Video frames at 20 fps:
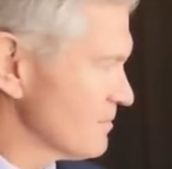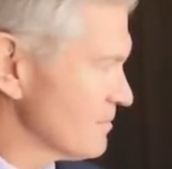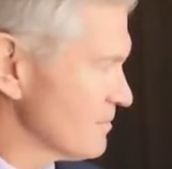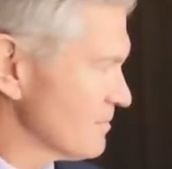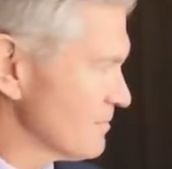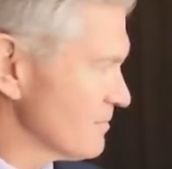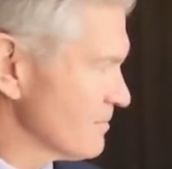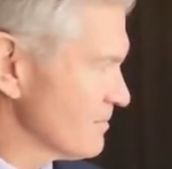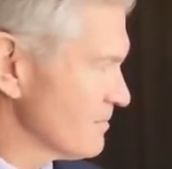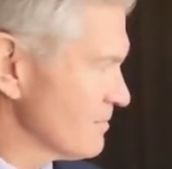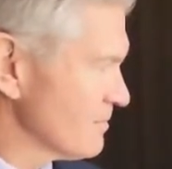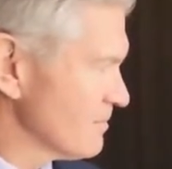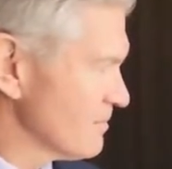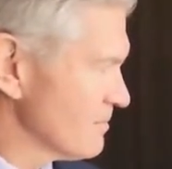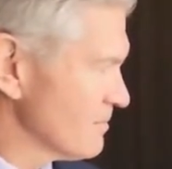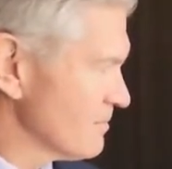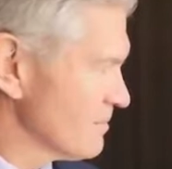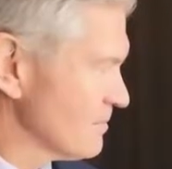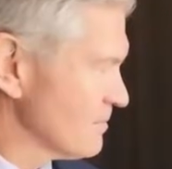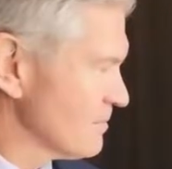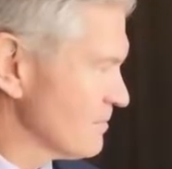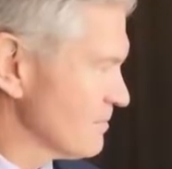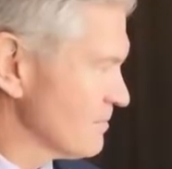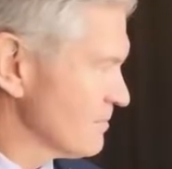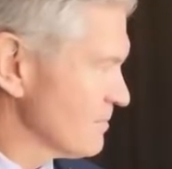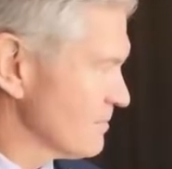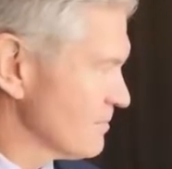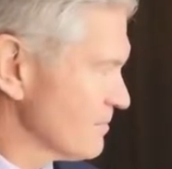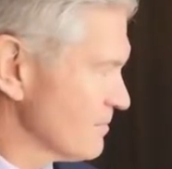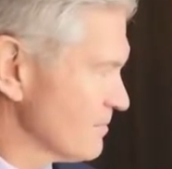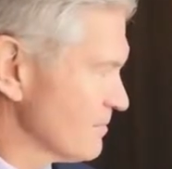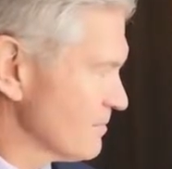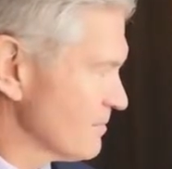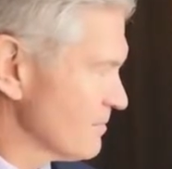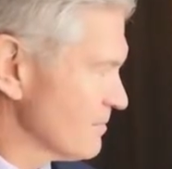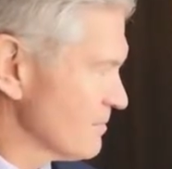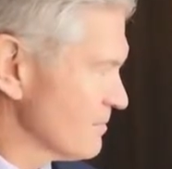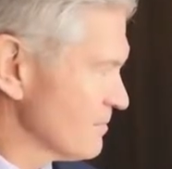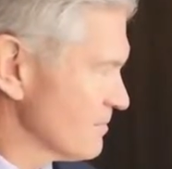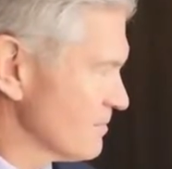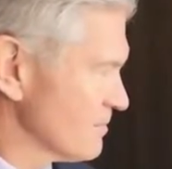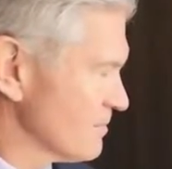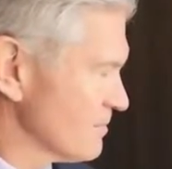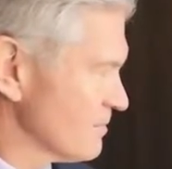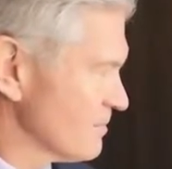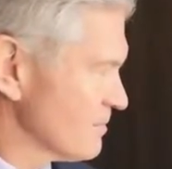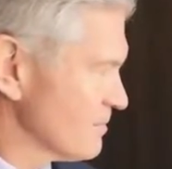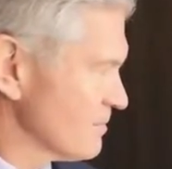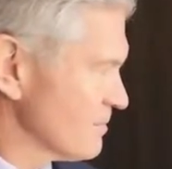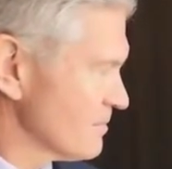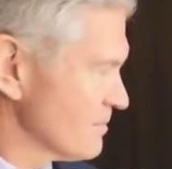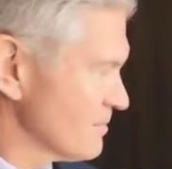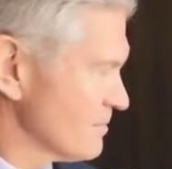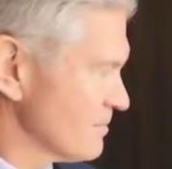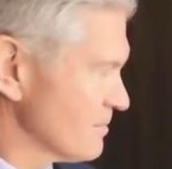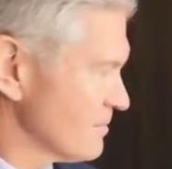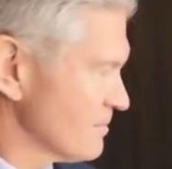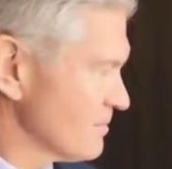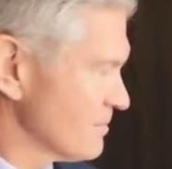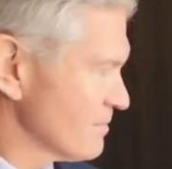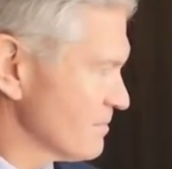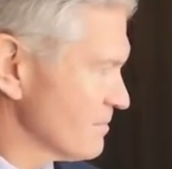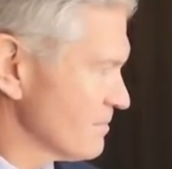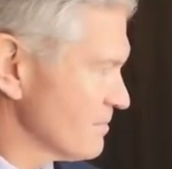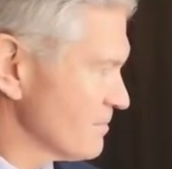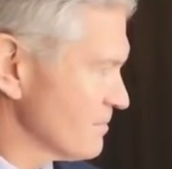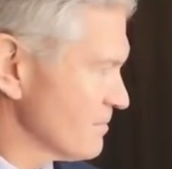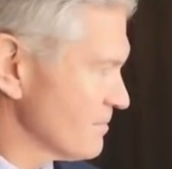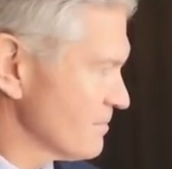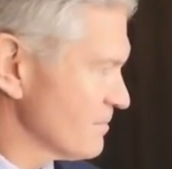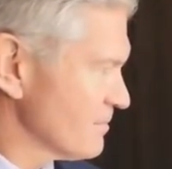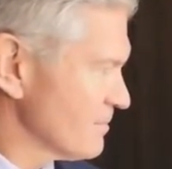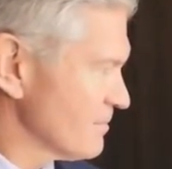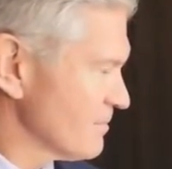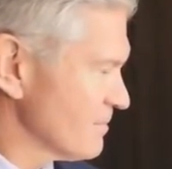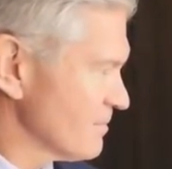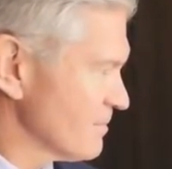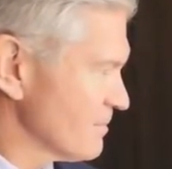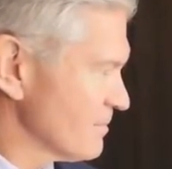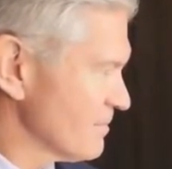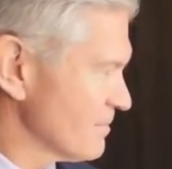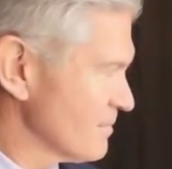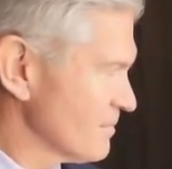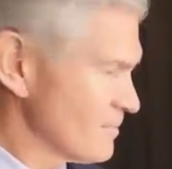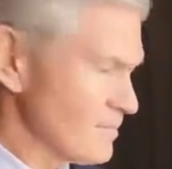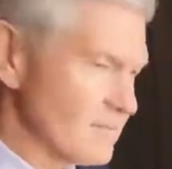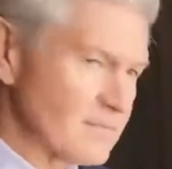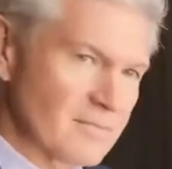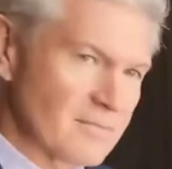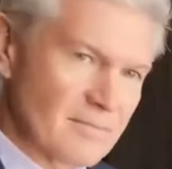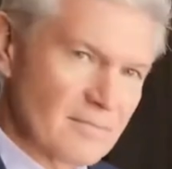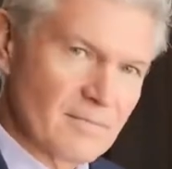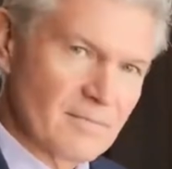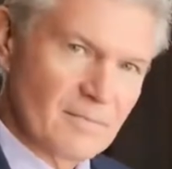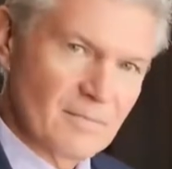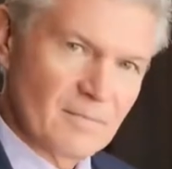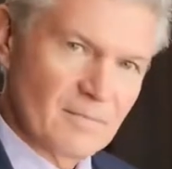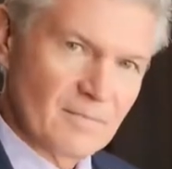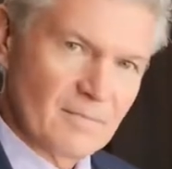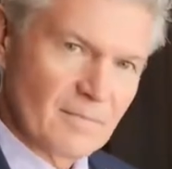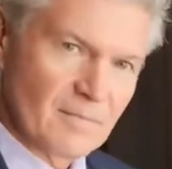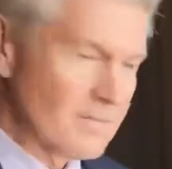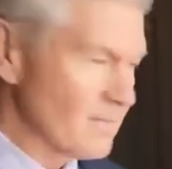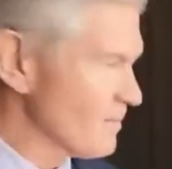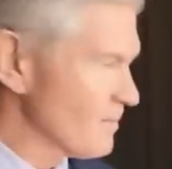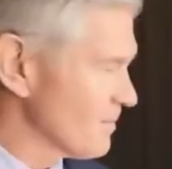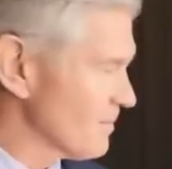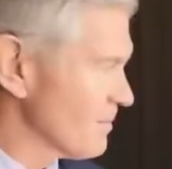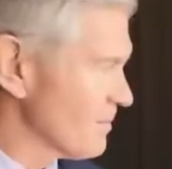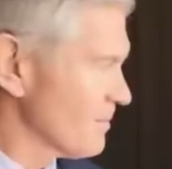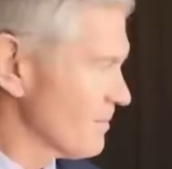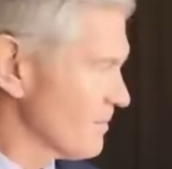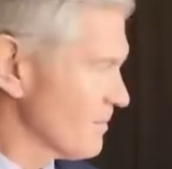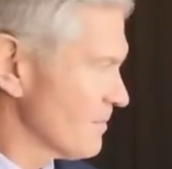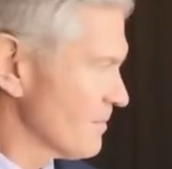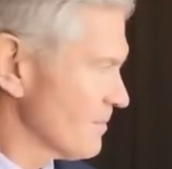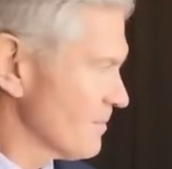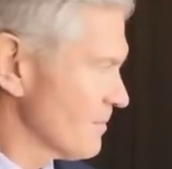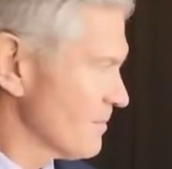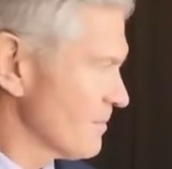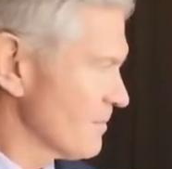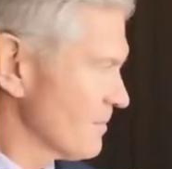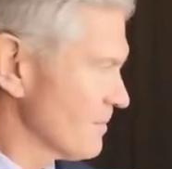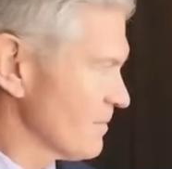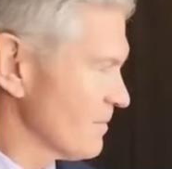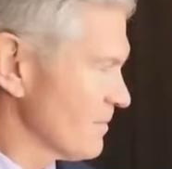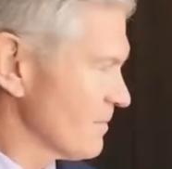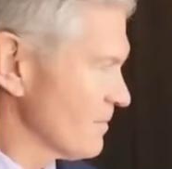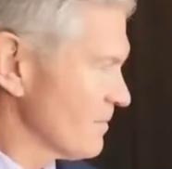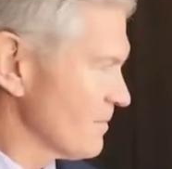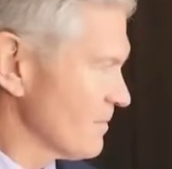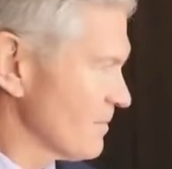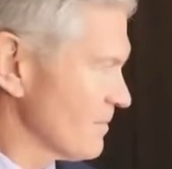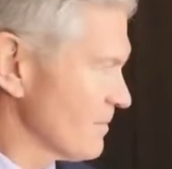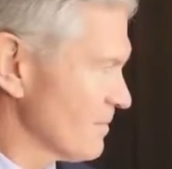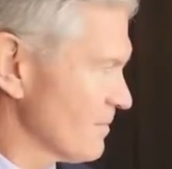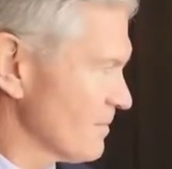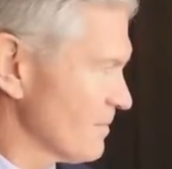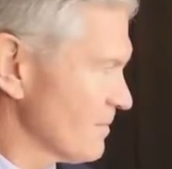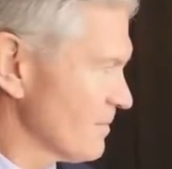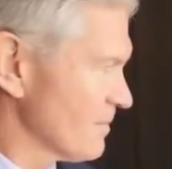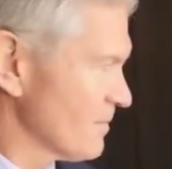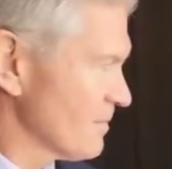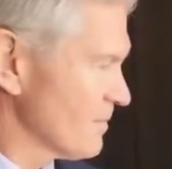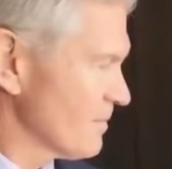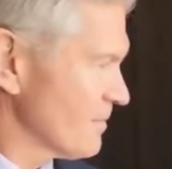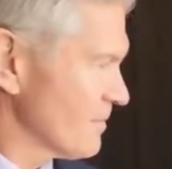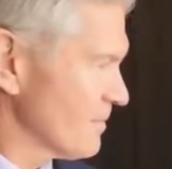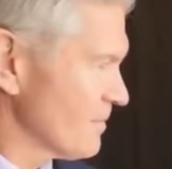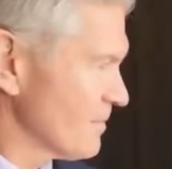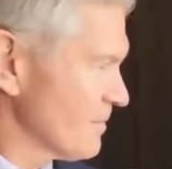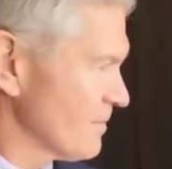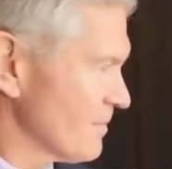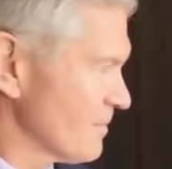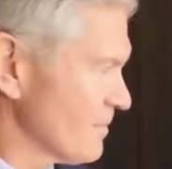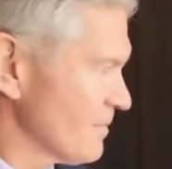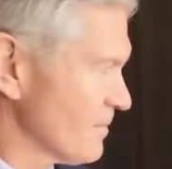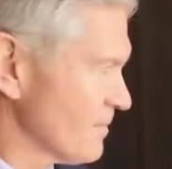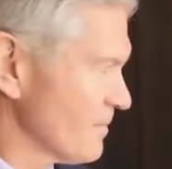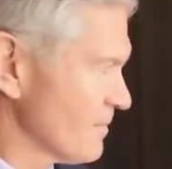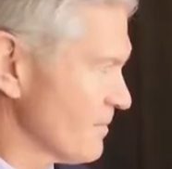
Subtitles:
This person isn't speaking.